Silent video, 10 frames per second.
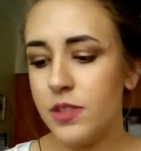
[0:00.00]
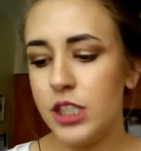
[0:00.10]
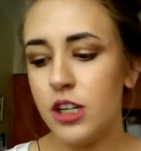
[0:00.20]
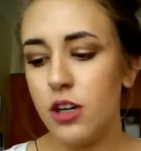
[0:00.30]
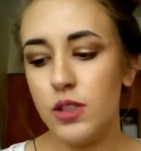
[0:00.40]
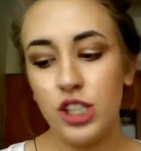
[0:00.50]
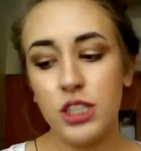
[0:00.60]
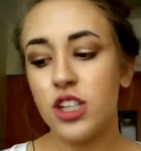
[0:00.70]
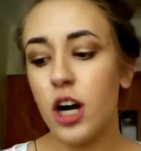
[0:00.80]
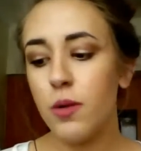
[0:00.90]
So
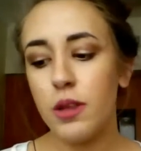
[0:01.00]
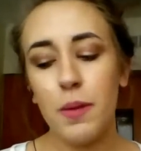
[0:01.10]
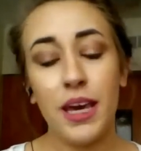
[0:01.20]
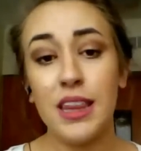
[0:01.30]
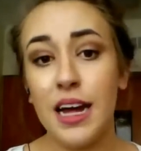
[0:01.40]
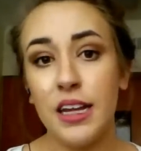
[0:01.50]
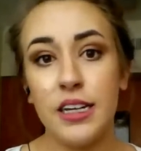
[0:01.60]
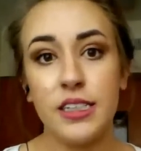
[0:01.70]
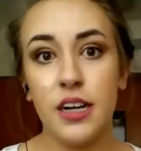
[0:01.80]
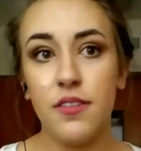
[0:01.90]
just start with making that
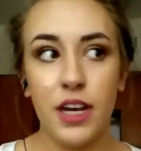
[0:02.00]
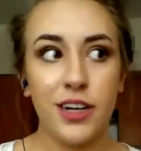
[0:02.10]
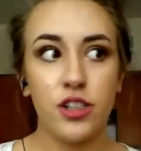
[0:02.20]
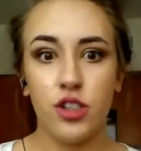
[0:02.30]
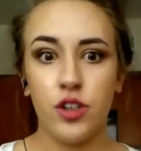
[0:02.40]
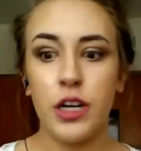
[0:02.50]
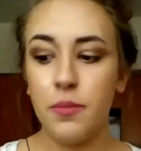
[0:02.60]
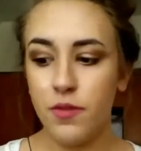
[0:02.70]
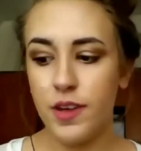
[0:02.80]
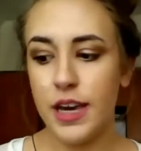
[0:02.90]
list of like your
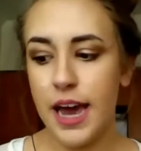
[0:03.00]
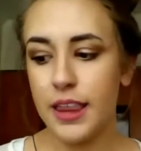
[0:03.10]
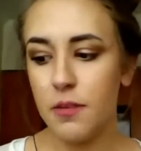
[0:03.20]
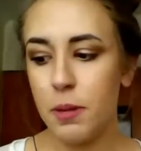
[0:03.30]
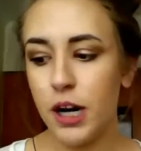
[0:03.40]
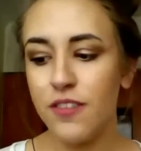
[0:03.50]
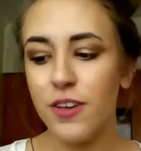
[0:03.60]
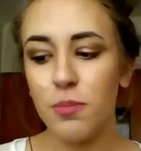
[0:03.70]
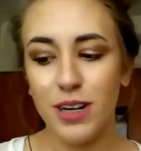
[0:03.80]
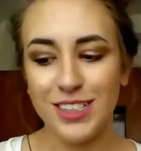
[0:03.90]
dream VA, the
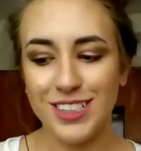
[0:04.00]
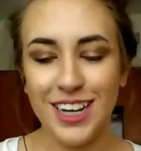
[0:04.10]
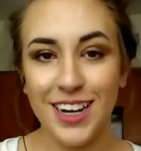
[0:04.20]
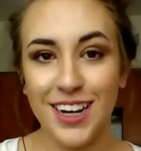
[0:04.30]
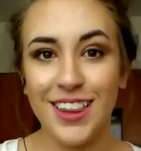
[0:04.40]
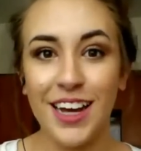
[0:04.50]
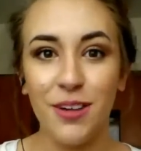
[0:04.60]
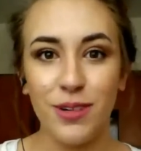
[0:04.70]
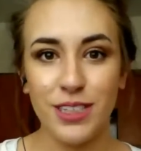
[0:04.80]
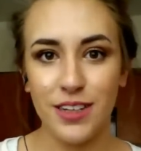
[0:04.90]
perfect person
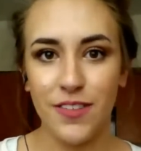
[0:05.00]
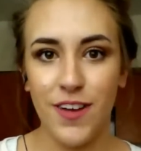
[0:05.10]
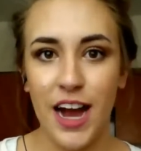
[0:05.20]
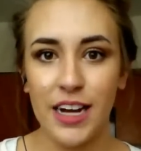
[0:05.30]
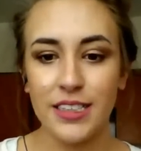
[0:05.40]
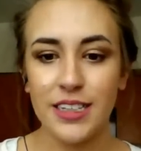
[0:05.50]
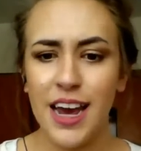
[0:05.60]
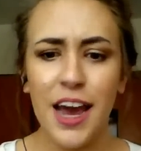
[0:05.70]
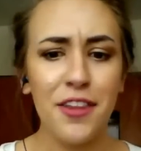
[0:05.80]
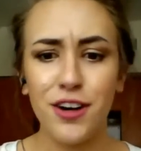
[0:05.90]
that you want to find.
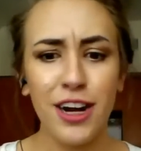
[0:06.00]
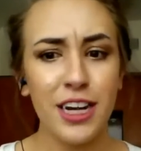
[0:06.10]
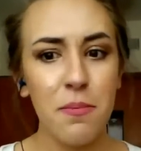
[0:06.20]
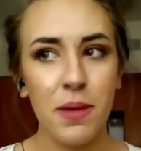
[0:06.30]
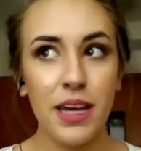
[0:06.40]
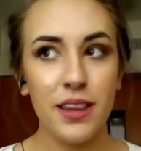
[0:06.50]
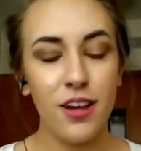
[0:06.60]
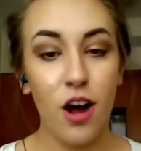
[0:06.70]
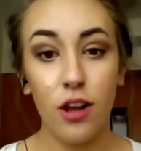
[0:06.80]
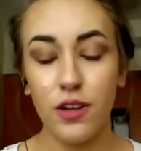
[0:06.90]
And they're not going to meet
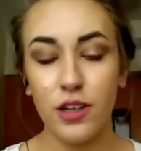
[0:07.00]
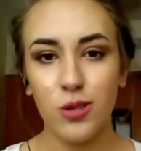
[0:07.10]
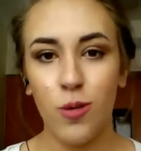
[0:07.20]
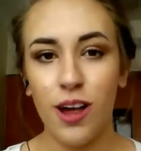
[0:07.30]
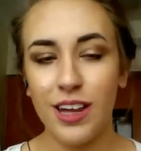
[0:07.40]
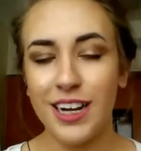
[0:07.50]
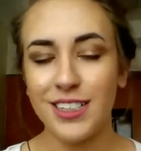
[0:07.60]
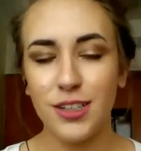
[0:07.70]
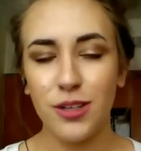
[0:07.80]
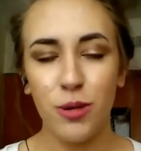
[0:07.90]
all of those
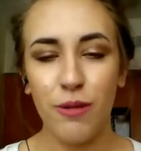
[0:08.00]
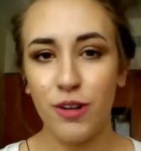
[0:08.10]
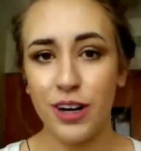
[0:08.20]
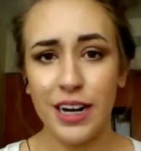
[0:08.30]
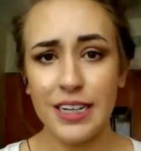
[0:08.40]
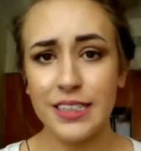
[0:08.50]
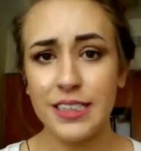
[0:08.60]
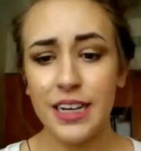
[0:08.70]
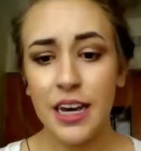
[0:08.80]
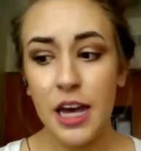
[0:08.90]
qualities, whoever it is,
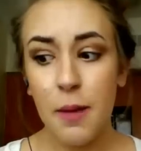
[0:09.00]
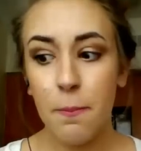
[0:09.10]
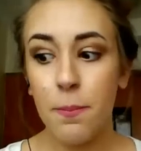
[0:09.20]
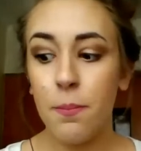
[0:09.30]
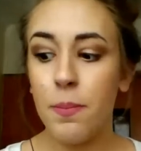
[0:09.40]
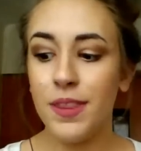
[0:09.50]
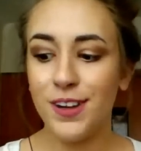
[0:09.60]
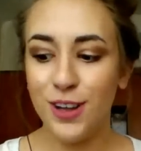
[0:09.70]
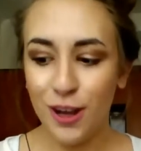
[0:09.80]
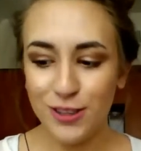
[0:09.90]
but the
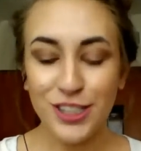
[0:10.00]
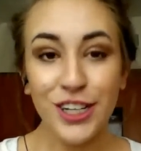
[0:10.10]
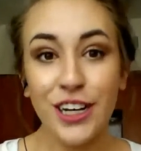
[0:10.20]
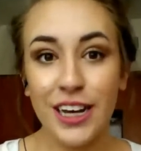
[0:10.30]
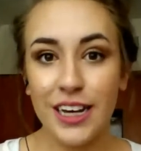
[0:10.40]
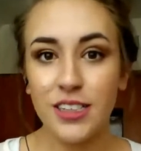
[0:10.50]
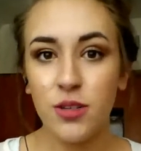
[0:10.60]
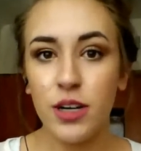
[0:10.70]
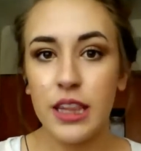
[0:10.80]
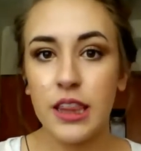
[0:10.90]
closer you can get
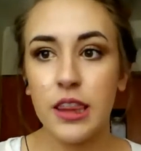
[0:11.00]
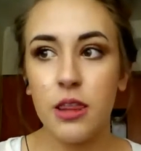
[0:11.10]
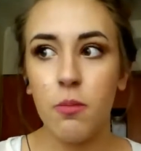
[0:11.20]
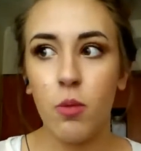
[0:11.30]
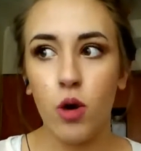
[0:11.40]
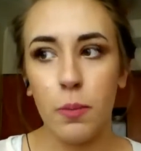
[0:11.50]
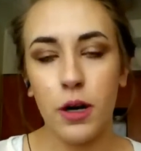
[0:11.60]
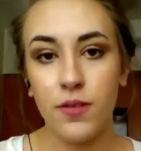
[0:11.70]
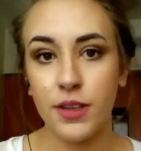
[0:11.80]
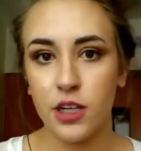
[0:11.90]
to it, the more
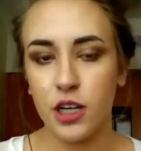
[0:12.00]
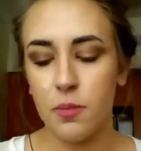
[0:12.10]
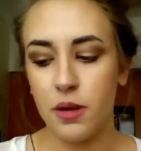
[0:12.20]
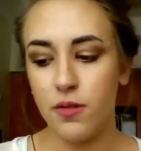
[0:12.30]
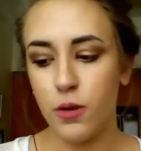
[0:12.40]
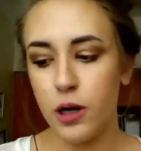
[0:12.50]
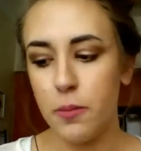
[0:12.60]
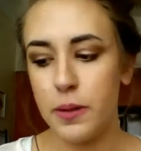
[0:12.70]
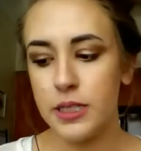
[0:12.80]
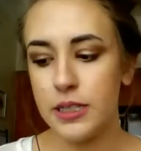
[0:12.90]
perfect they're going to be for your
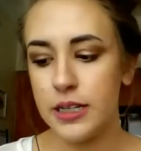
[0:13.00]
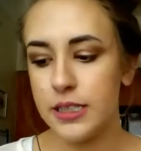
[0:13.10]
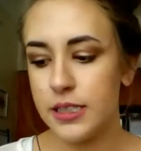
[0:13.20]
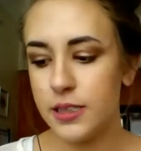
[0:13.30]
business.